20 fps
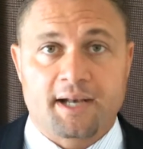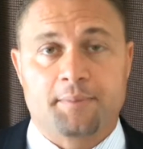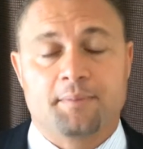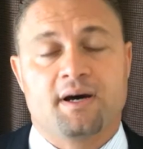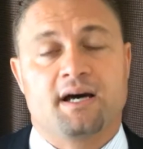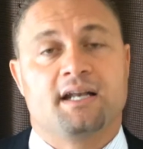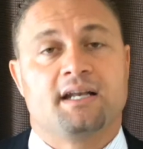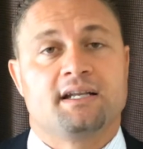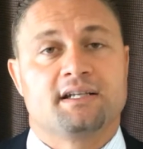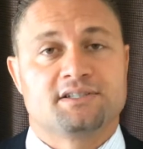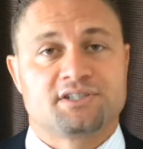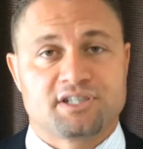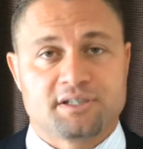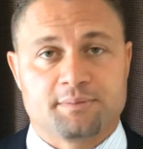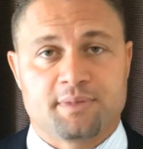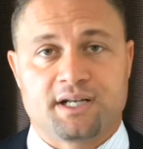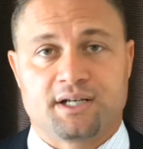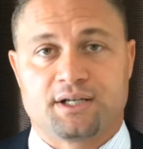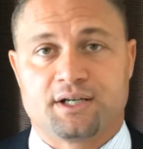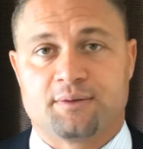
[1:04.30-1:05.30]
of money and she
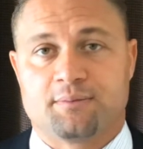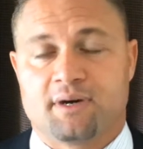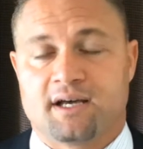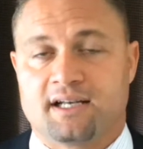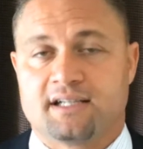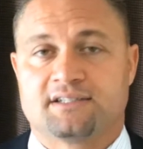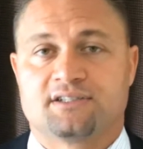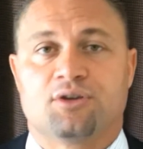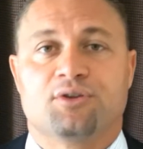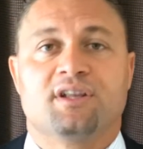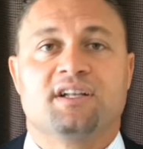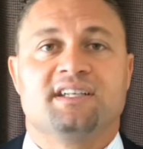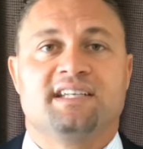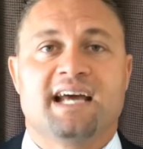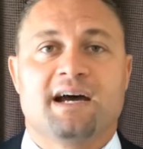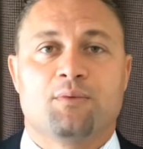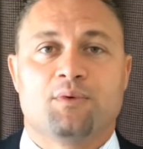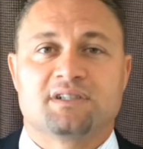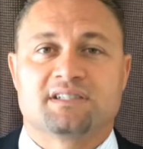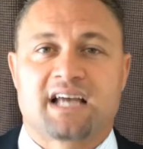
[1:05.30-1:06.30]
made good money. So the
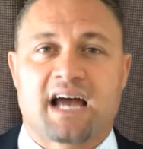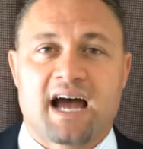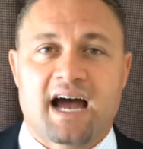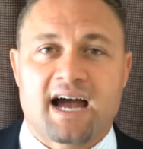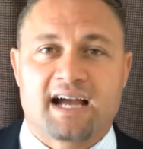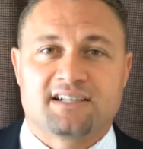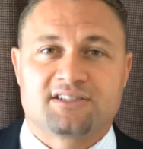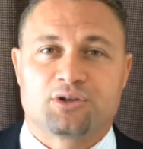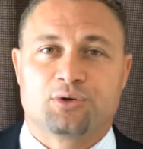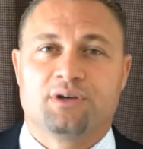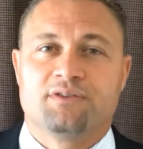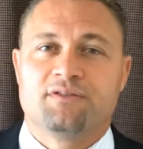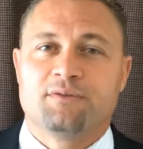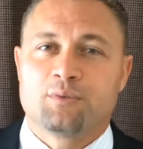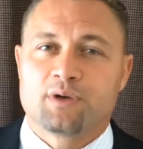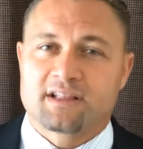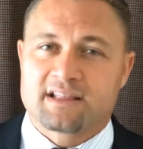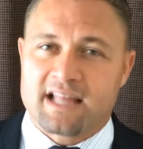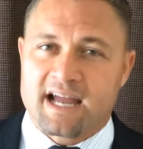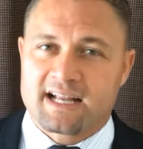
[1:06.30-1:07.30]
debt was high. So even
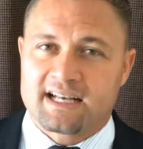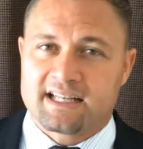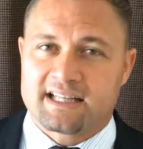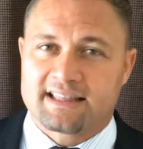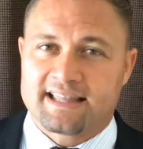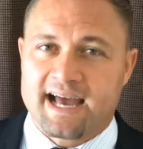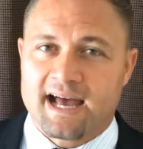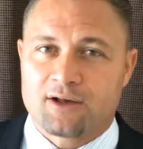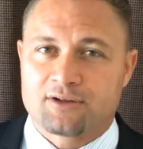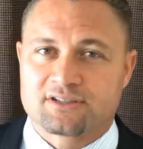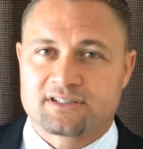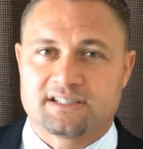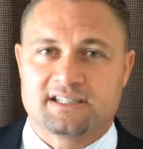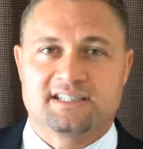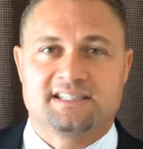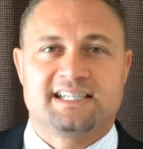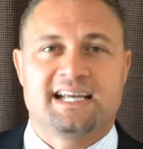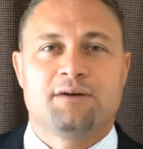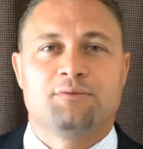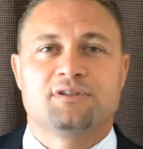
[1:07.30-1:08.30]
with $90,000, the
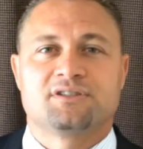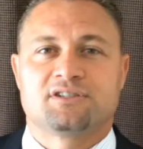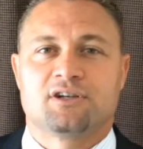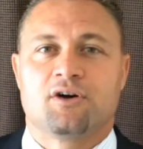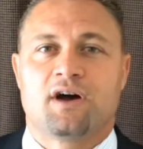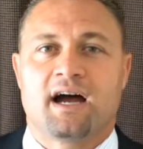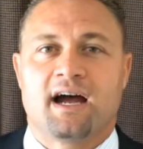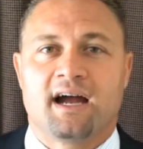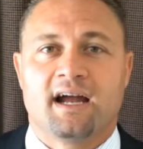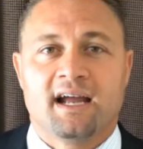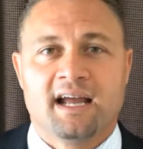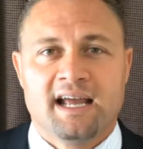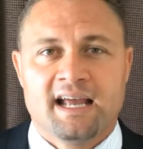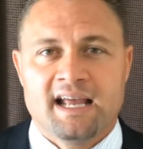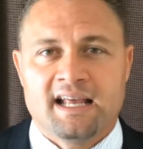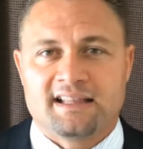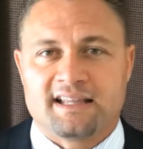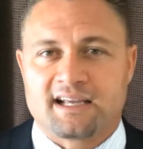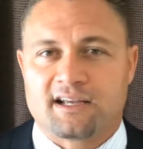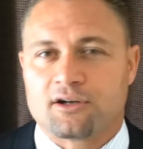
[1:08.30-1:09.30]
debt was so high,
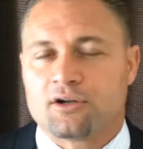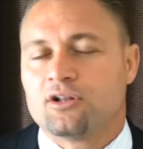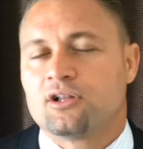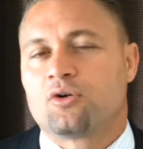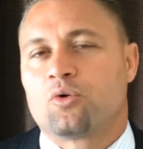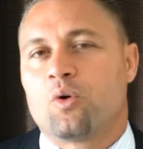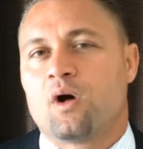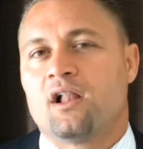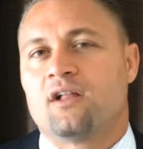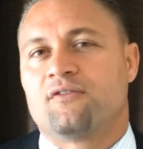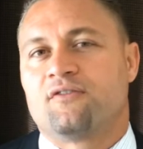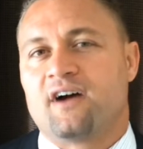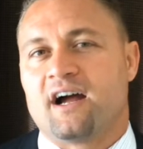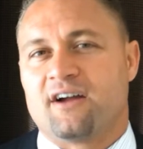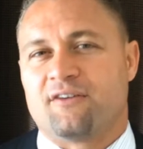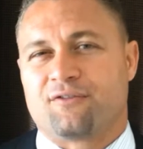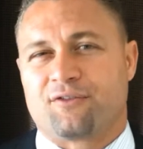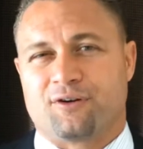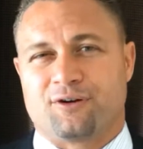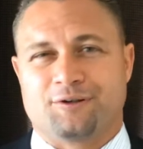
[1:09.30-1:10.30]
they could only qualify
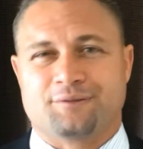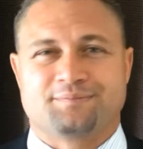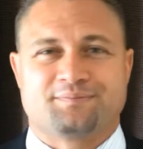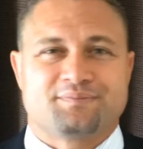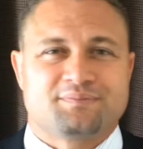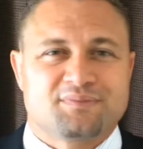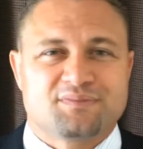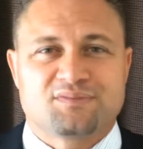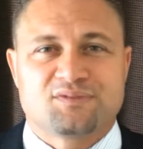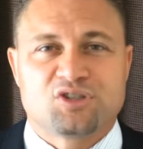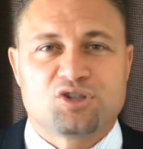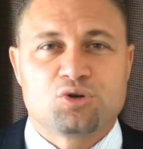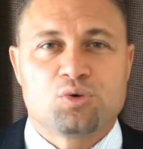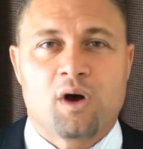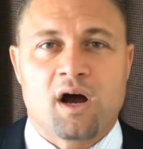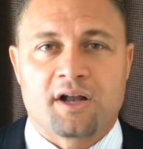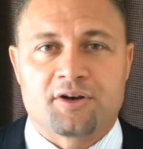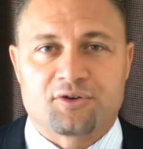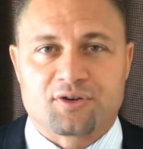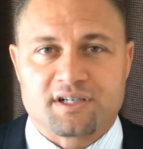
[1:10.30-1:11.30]
for
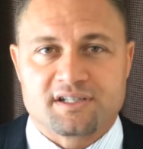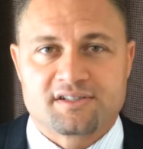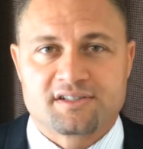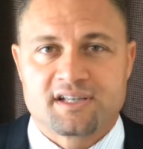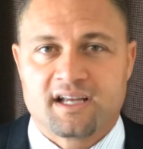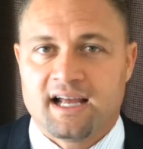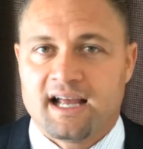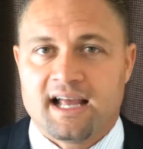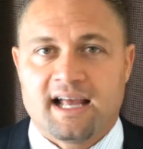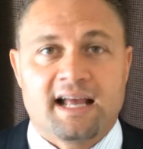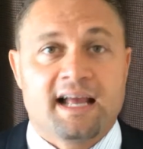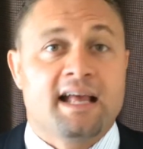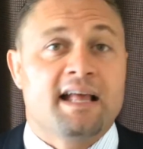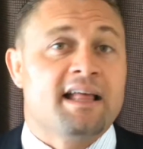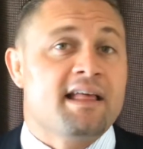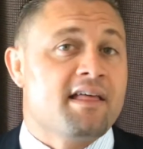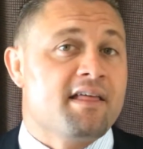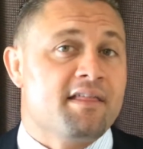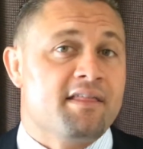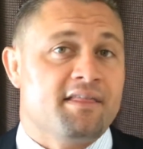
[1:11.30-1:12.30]
200s.
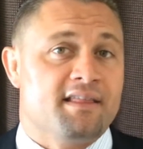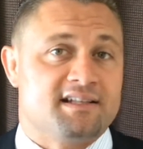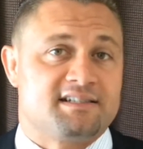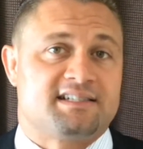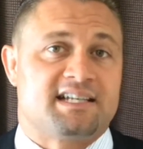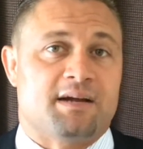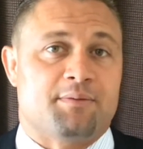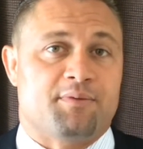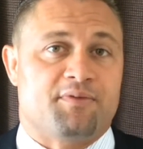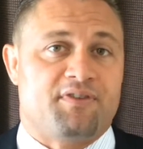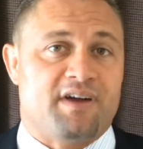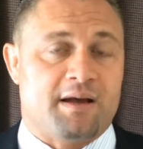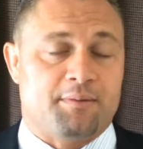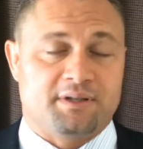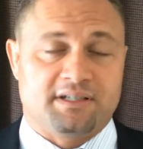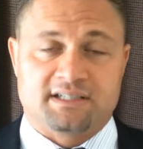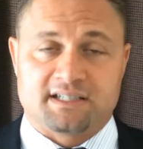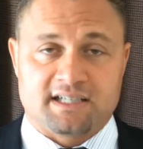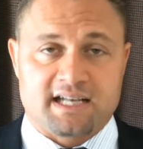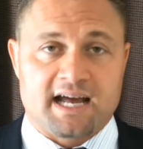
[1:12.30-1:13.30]
This type of
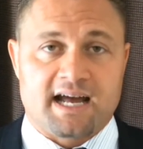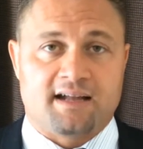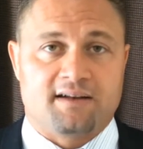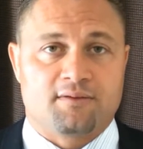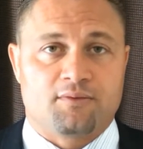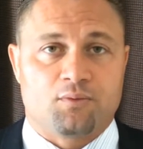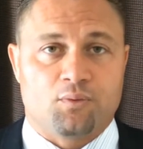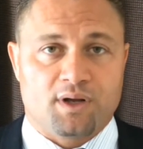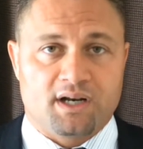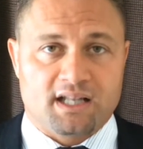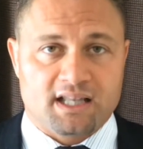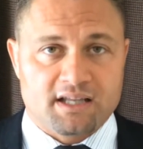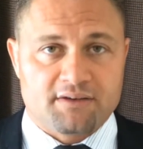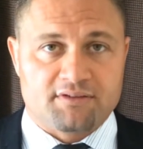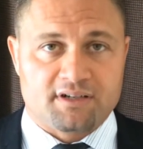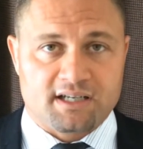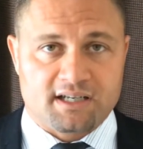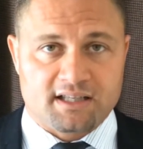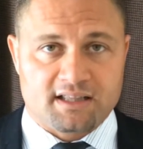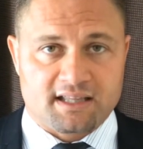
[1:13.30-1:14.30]
family did not want to live
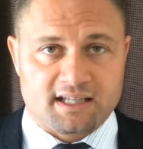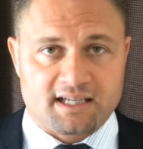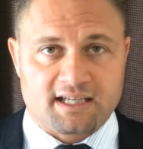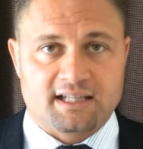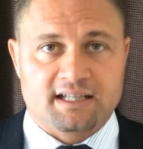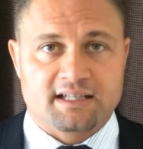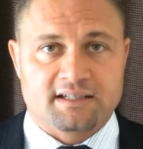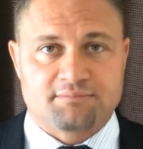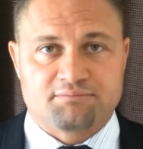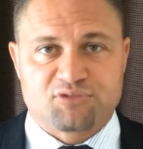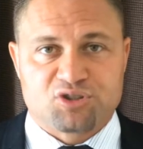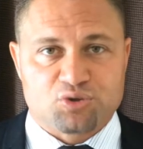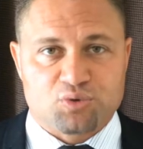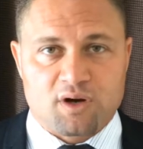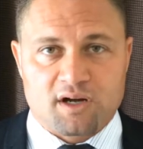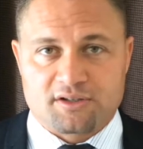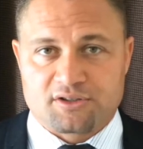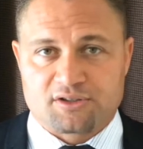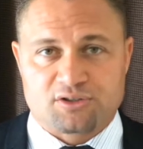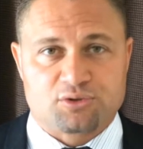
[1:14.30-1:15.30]
in anything in the
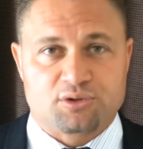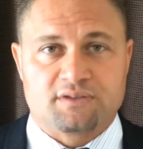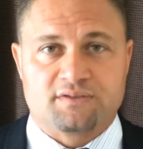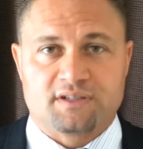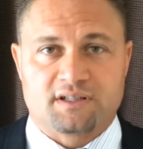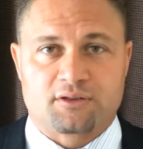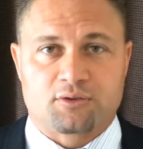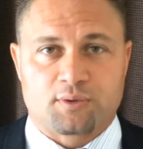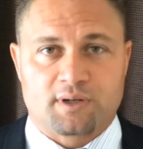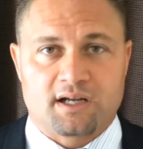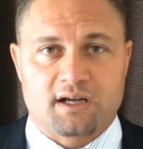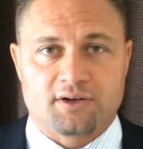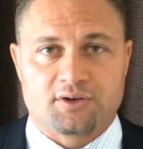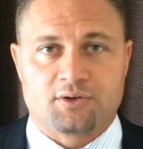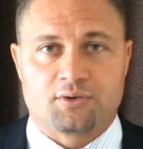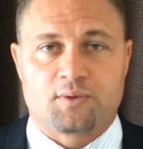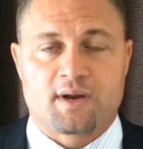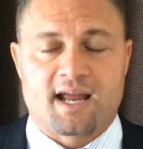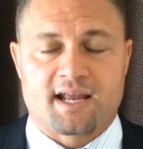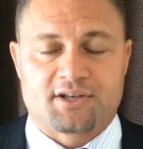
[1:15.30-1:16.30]
200s or even
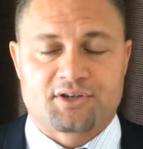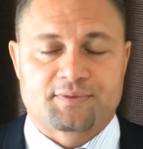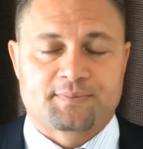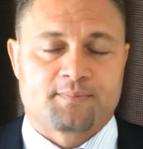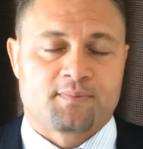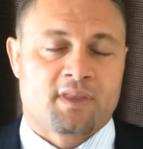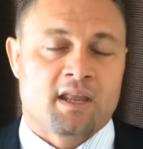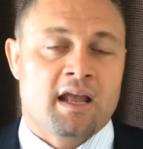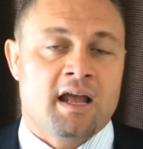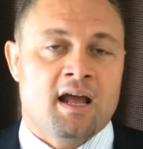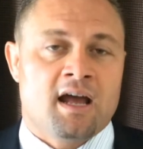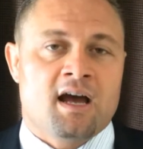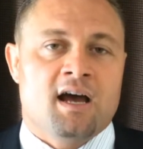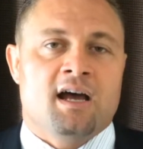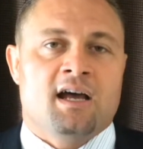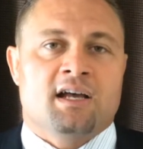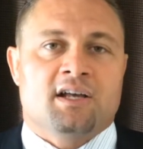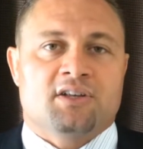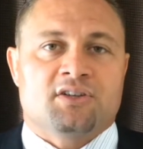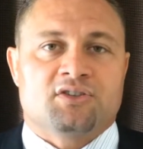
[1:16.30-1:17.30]
300 range.
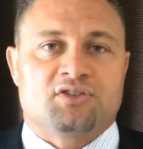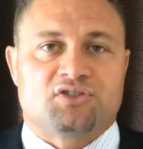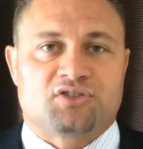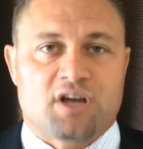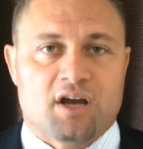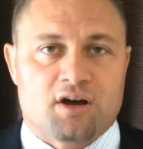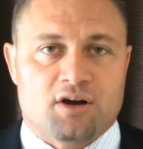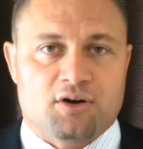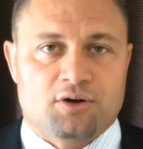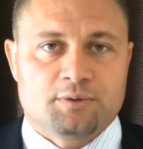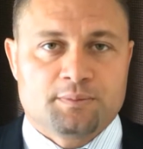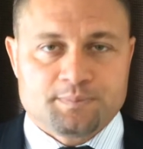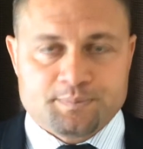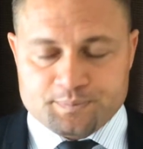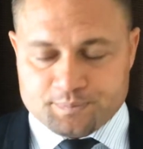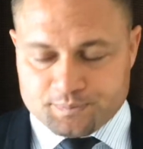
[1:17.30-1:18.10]
So